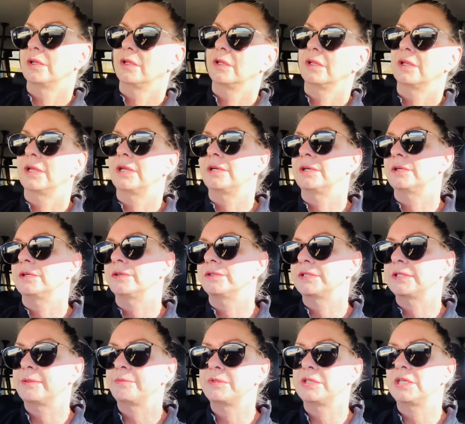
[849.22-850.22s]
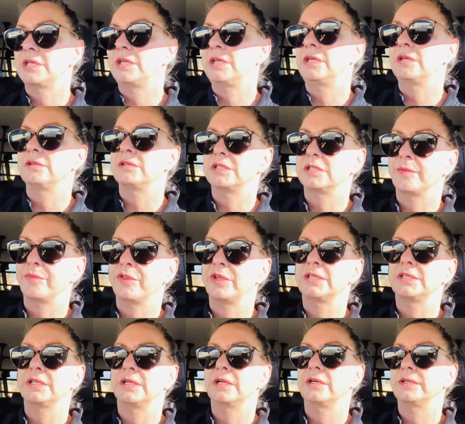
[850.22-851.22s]
I don't know, some tea or something,
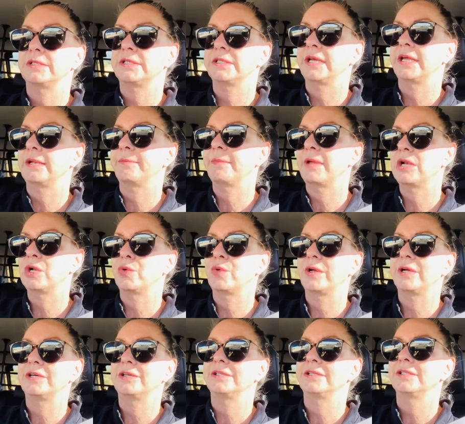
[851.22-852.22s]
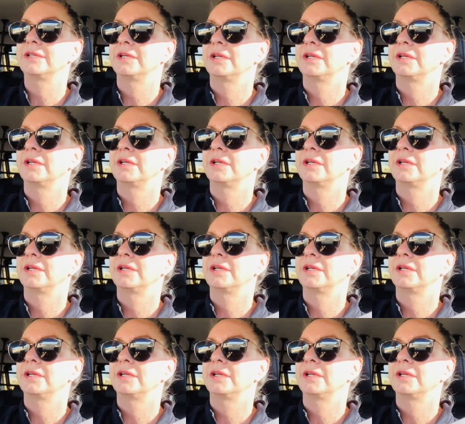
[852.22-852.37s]
sit outside, mellow out,